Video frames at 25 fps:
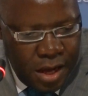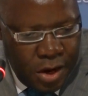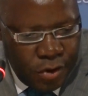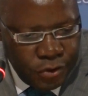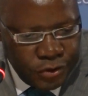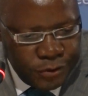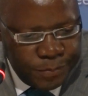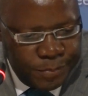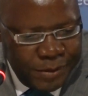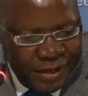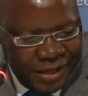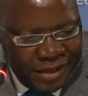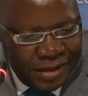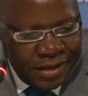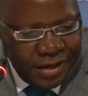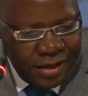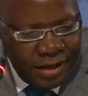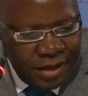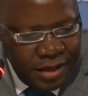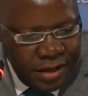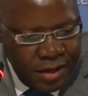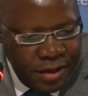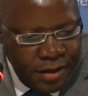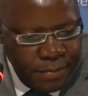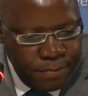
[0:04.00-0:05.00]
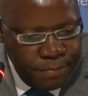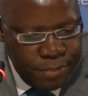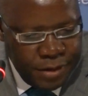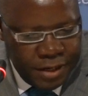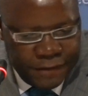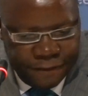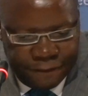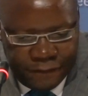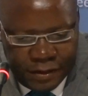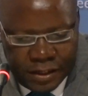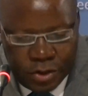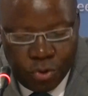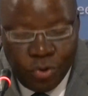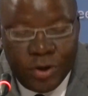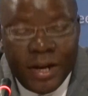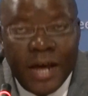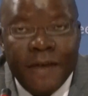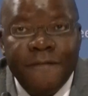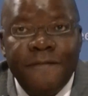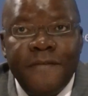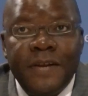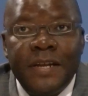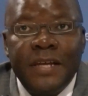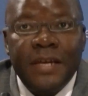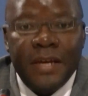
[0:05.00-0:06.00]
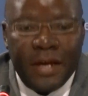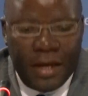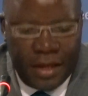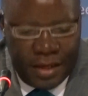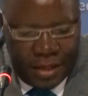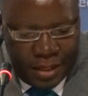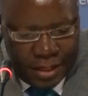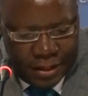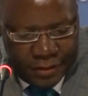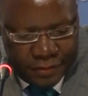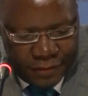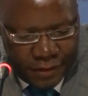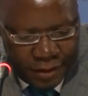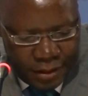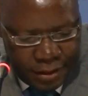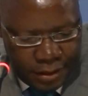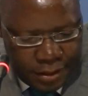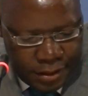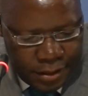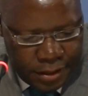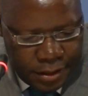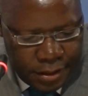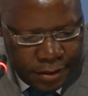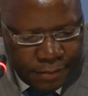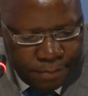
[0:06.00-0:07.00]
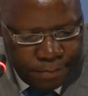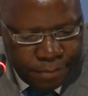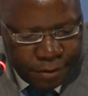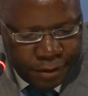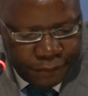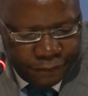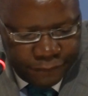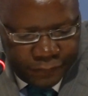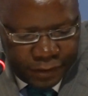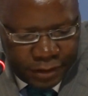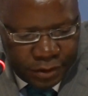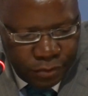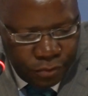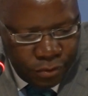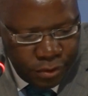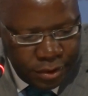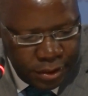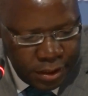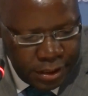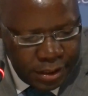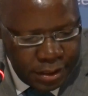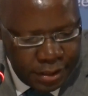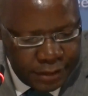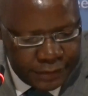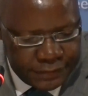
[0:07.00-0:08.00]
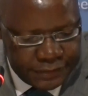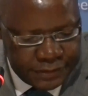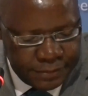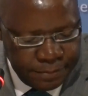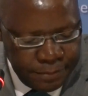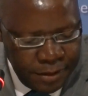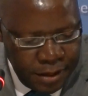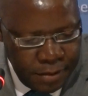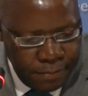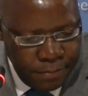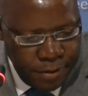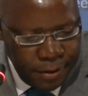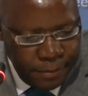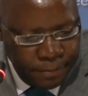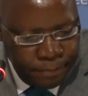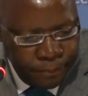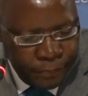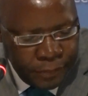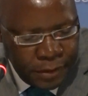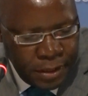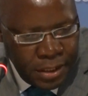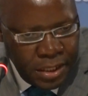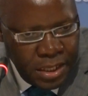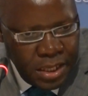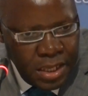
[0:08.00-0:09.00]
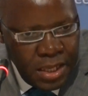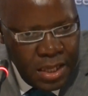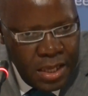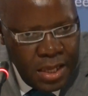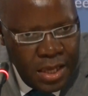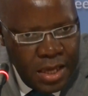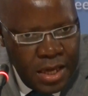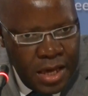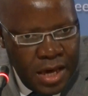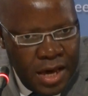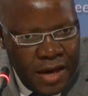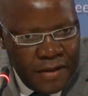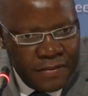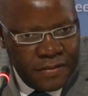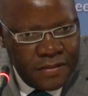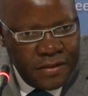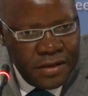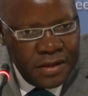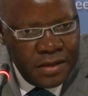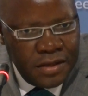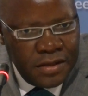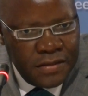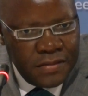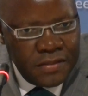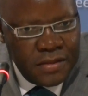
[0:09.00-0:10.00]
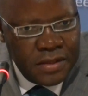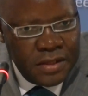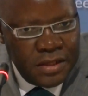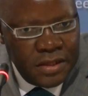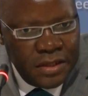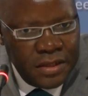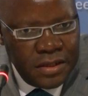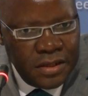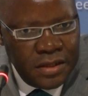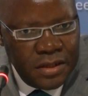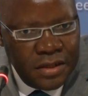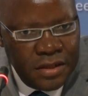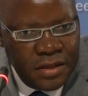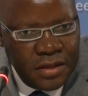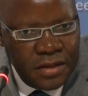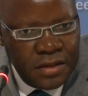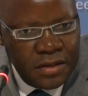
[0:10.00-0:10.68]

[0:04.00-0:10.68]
speak briefly on Africa and then briefly on Zimbabwe. I think the